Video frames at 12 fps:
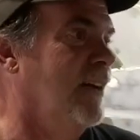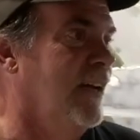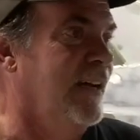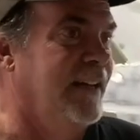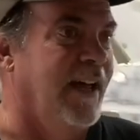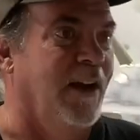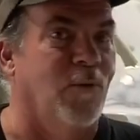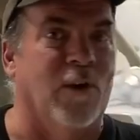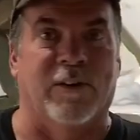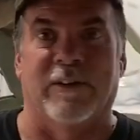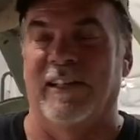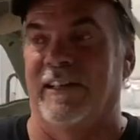and that'll work
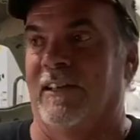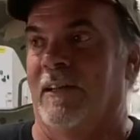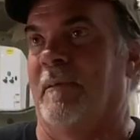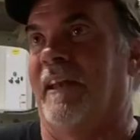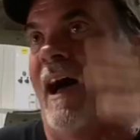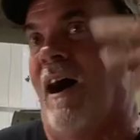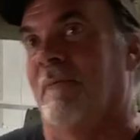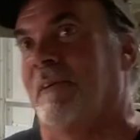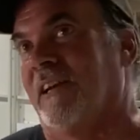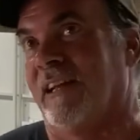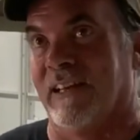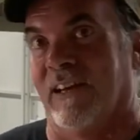really good, but now I'm
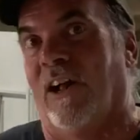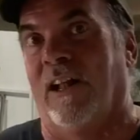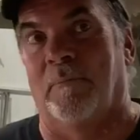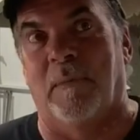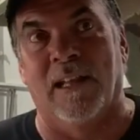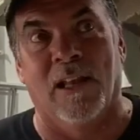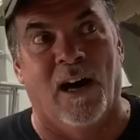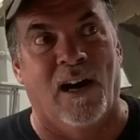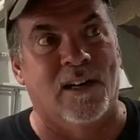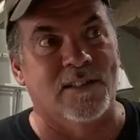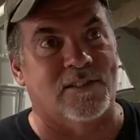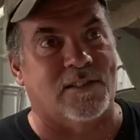going to get it all in my
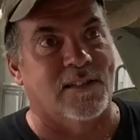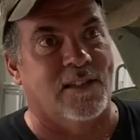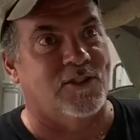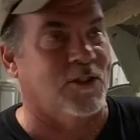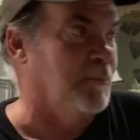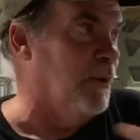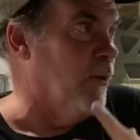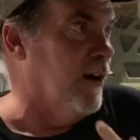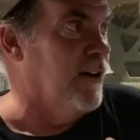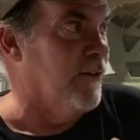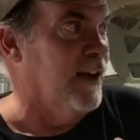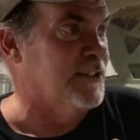lungs and I should be wearing
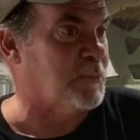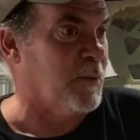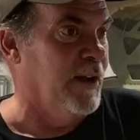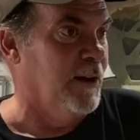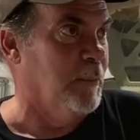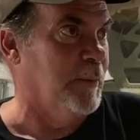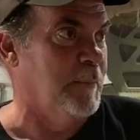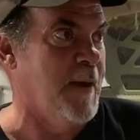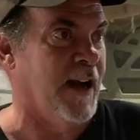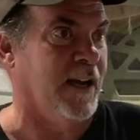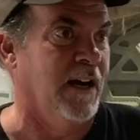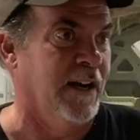a respirator, but I'm
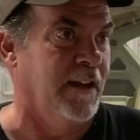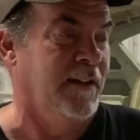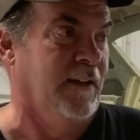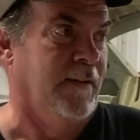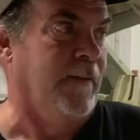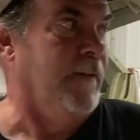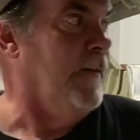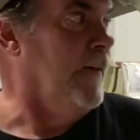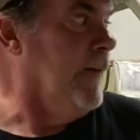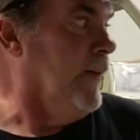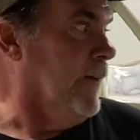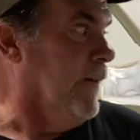not gonna,
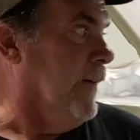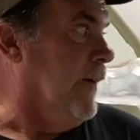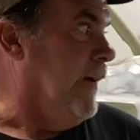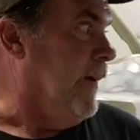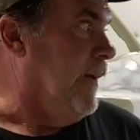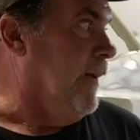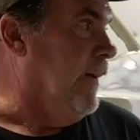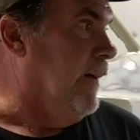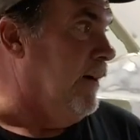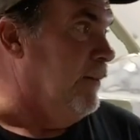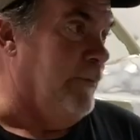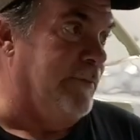and
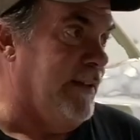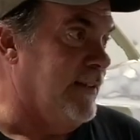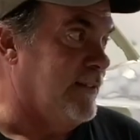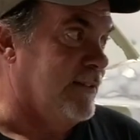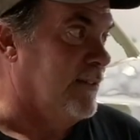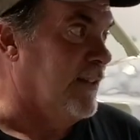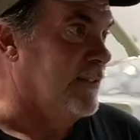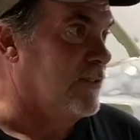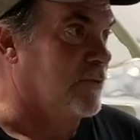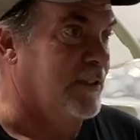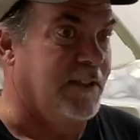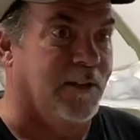that's
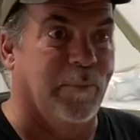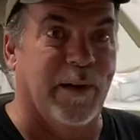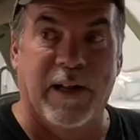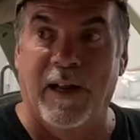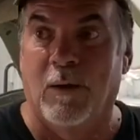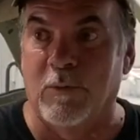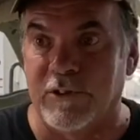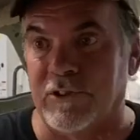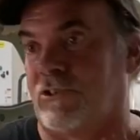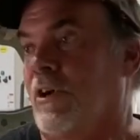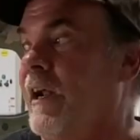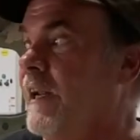really about it. We're just
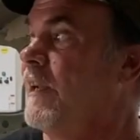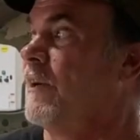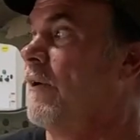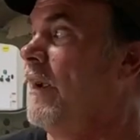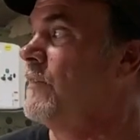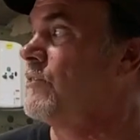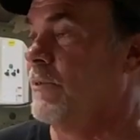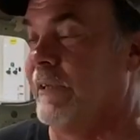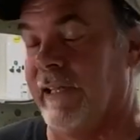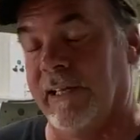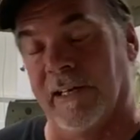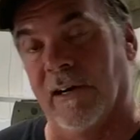trying to get a range so we can
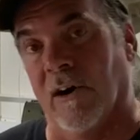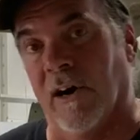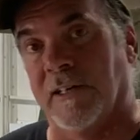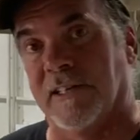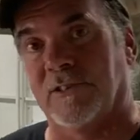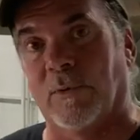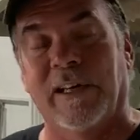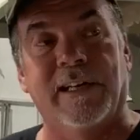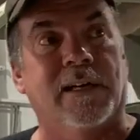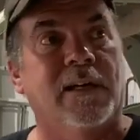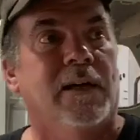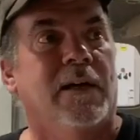hit it hard this week
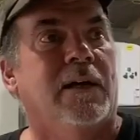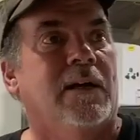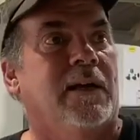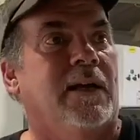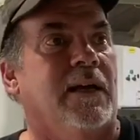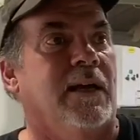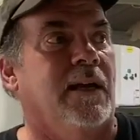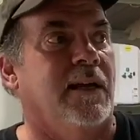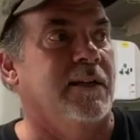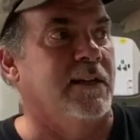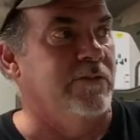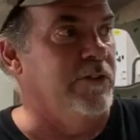and
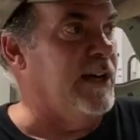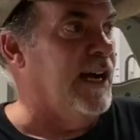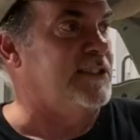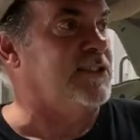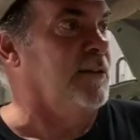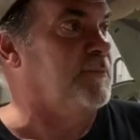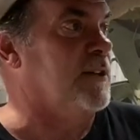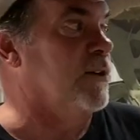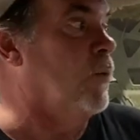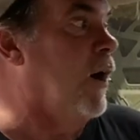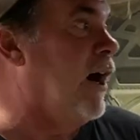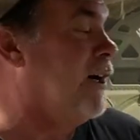give you guys something to
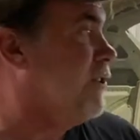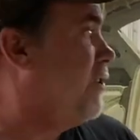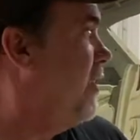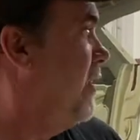watch.